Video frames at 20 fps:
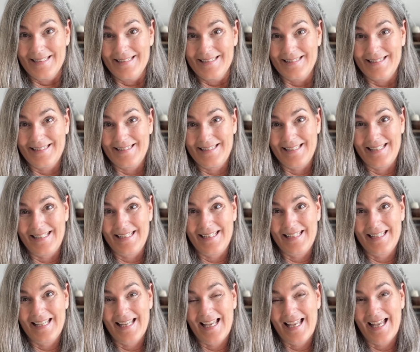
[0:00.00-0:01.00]

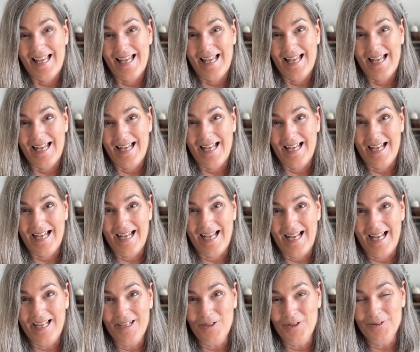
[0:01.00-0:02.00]
See,
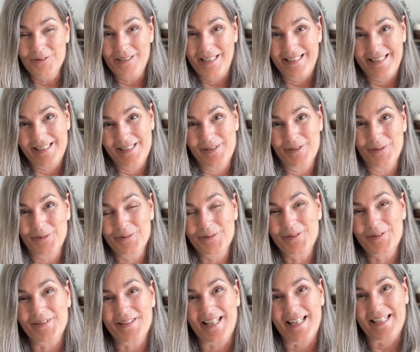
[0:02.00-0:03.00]
I already told
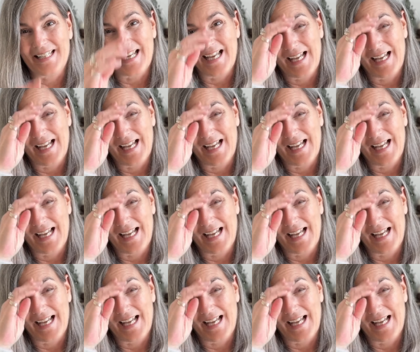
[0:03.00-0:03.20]
you that